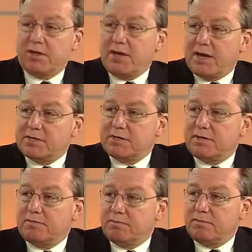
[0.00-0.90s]
the
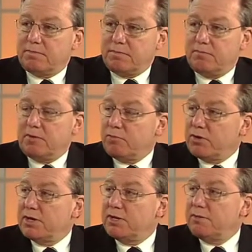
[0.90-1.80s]
asset will
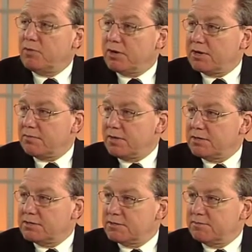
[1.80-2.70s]
bring in the
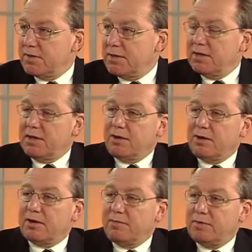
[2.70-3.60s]
marketplace. And
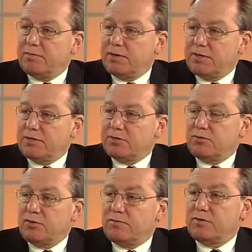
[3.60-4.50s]
our commitment is to
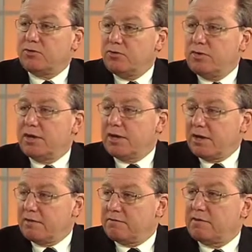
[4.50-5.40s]
offer
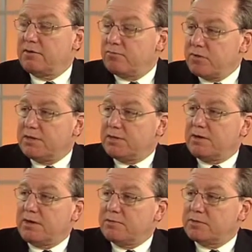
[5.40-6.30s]
2.5 to 3
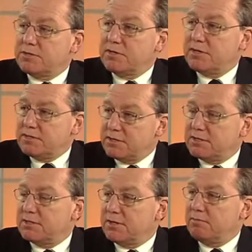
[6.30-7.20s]
times the
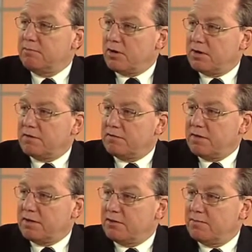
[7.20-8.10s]
existing market
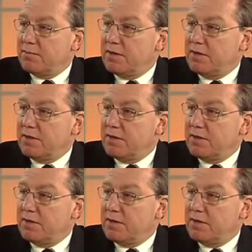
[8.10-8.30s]
value.